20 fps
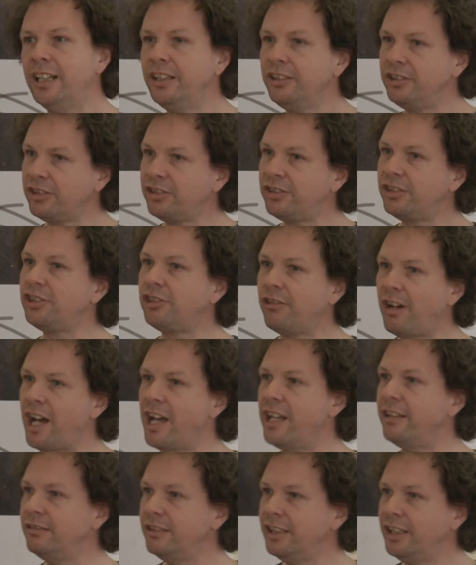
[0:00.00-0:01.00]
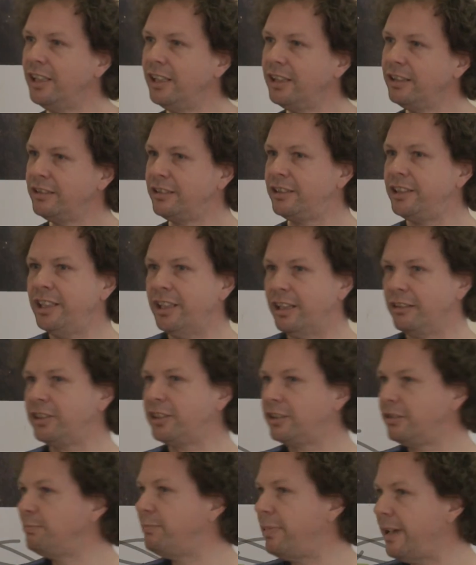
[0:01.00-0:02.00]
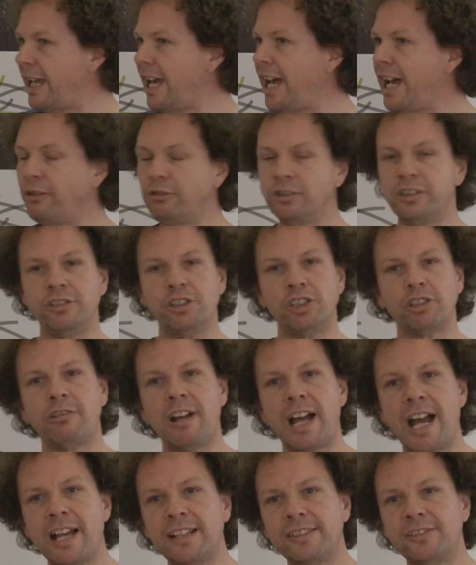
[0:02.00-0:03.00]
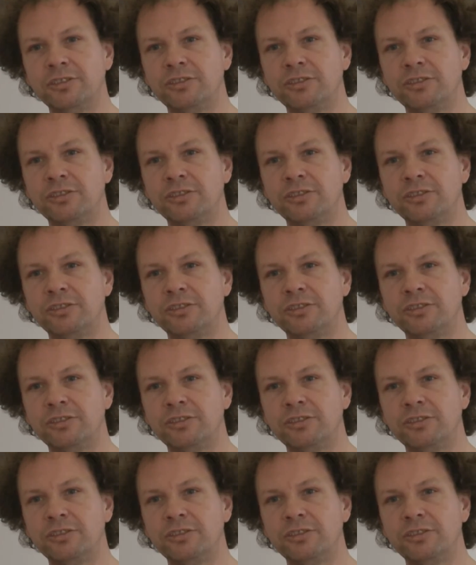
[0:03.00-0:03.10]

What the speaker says: just to try and compare or contrast,